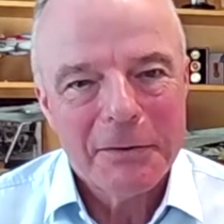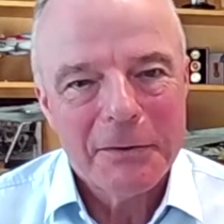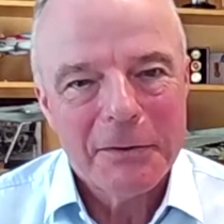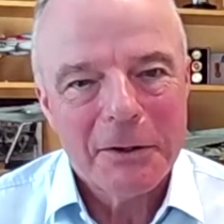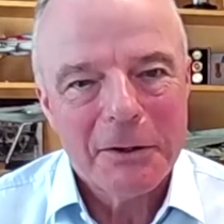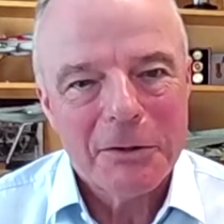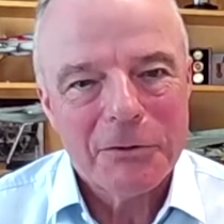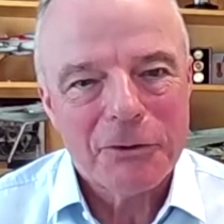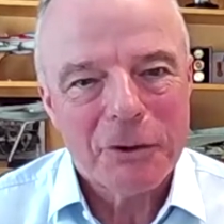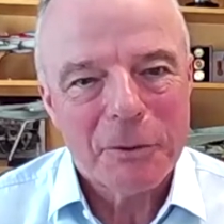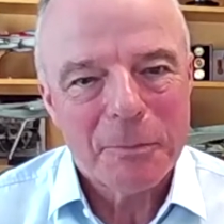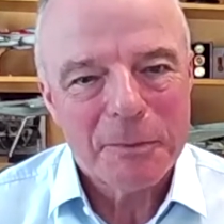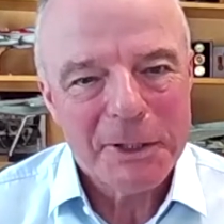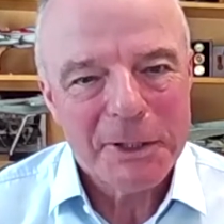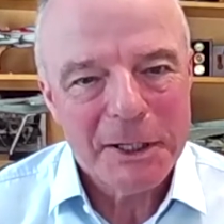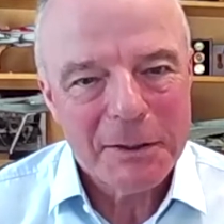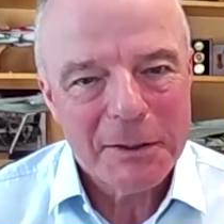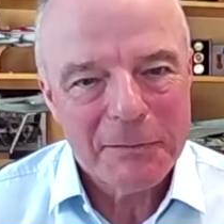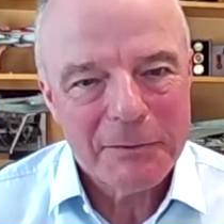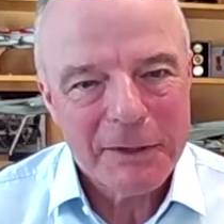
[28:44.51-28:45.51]
I dropped
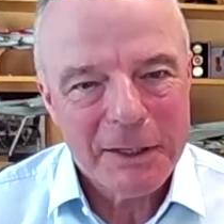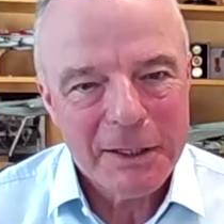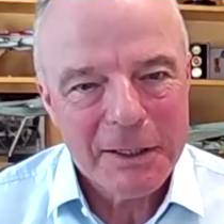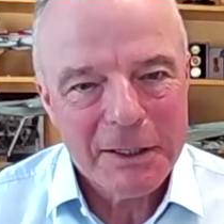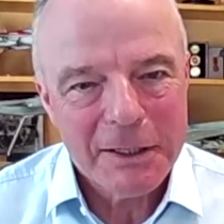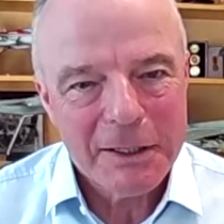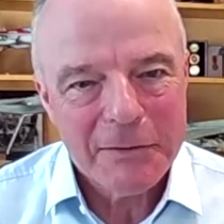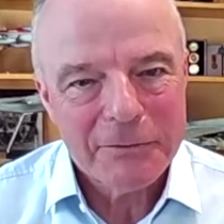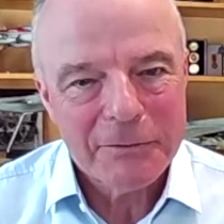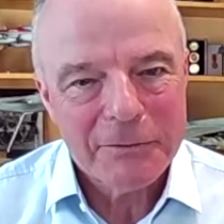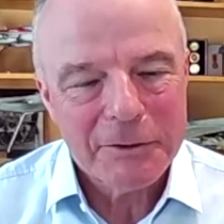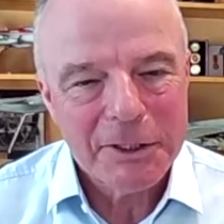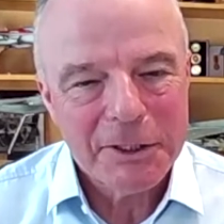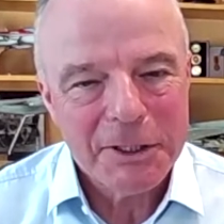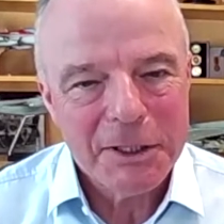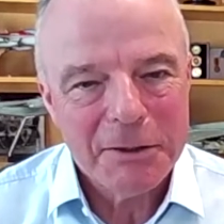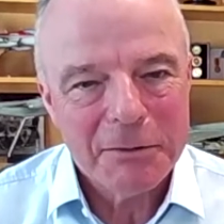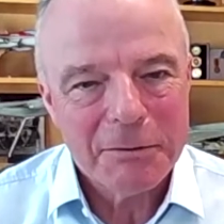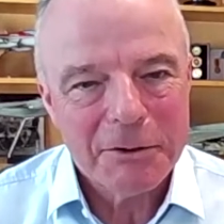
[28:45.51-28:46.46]
out of that after a year.